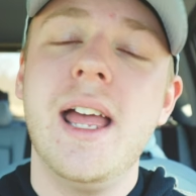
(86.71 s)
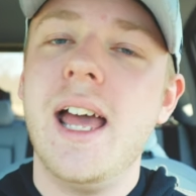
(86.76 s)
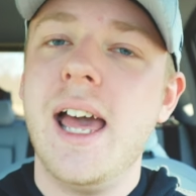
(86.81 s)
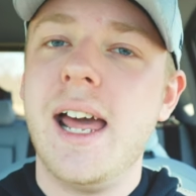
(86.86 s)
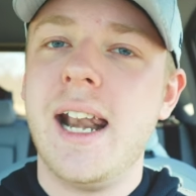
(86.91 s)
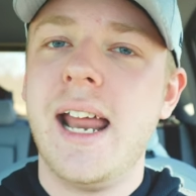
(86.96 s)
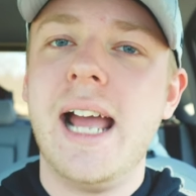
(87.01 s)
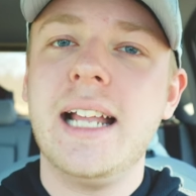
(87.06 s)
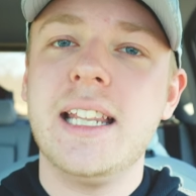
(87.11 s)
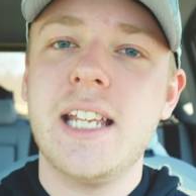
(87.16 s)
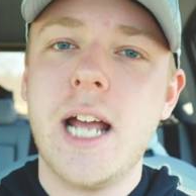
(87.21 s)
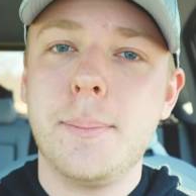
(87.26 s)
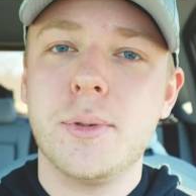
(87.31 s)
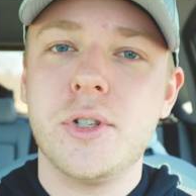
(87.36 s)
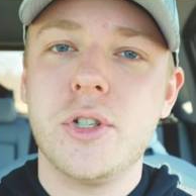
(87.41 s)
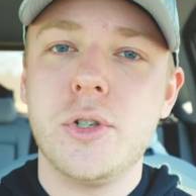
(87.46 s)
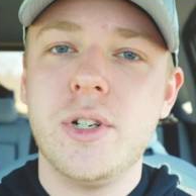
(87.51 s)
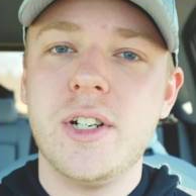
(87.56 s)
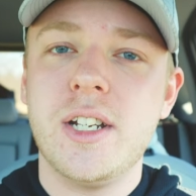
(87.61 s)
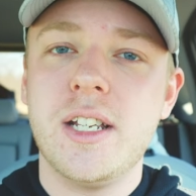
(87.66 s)
and I had the
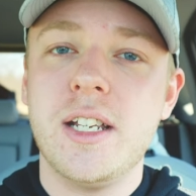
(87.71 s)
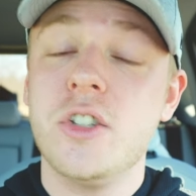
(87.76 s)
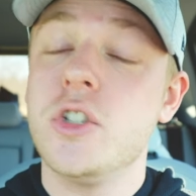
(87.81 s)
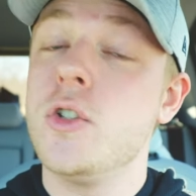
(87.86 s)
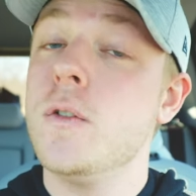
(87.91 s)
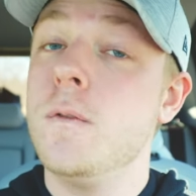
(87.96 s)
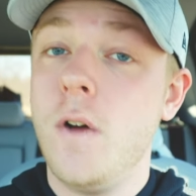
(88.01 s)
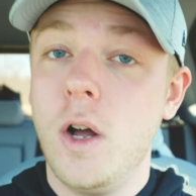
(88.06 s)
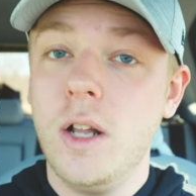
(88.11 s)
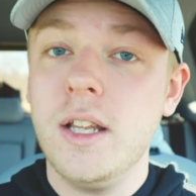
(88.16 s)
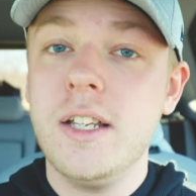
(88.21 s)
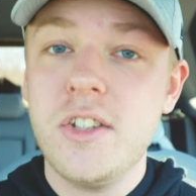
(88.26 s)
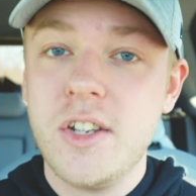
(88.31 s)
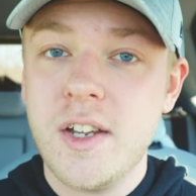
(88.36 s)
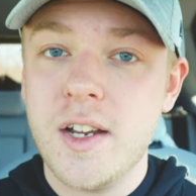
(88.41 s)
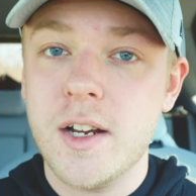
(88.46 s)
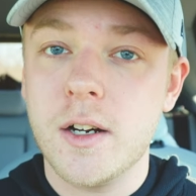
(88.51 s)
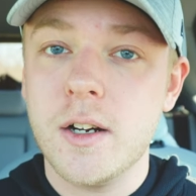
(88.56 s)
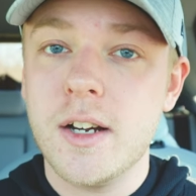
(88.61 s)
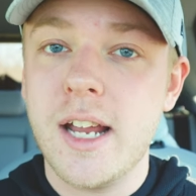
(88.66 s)
opportunity to
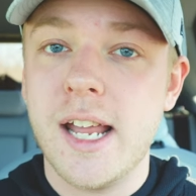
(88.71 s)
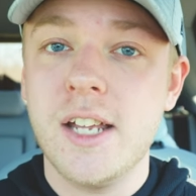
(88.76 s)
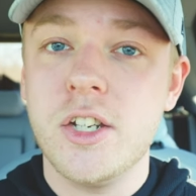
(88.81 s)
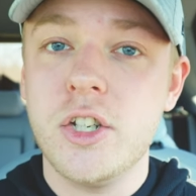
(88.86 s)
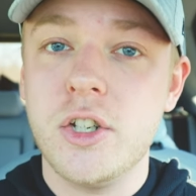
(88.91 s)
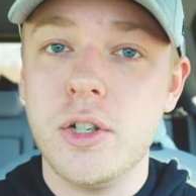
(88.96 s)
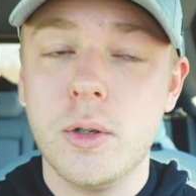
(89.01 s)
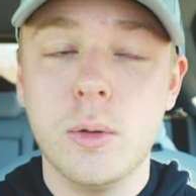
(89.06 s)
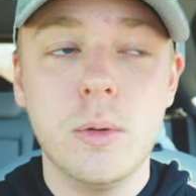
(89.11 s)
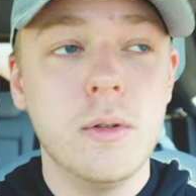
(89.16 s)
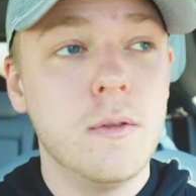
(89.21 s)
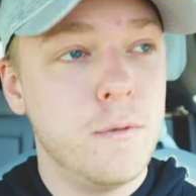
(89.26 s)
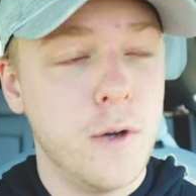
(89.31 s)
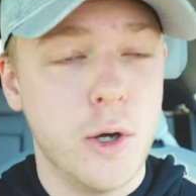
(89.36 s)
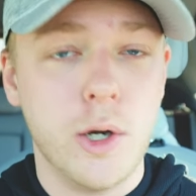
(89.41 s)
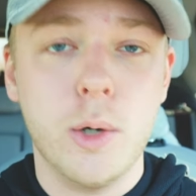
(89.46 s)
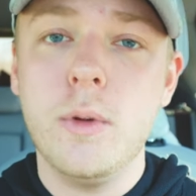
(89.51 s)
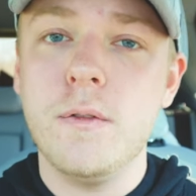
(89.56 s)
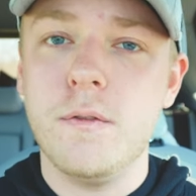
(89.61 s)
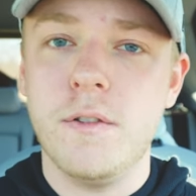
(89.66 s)
volunteer and do
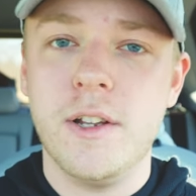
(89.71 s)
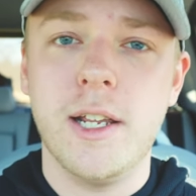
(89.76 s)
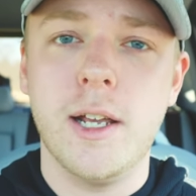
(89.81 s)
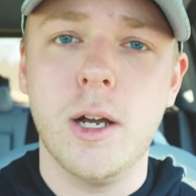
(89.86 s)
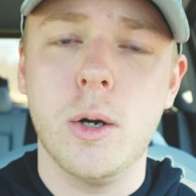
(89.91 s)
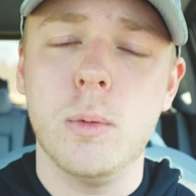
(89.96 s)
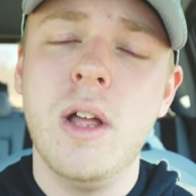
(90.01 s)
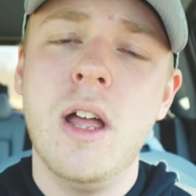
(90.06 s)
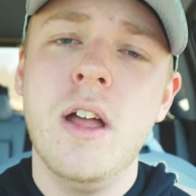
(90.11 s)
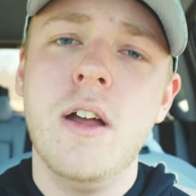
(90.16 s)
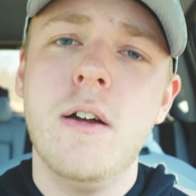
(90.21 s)
photo and video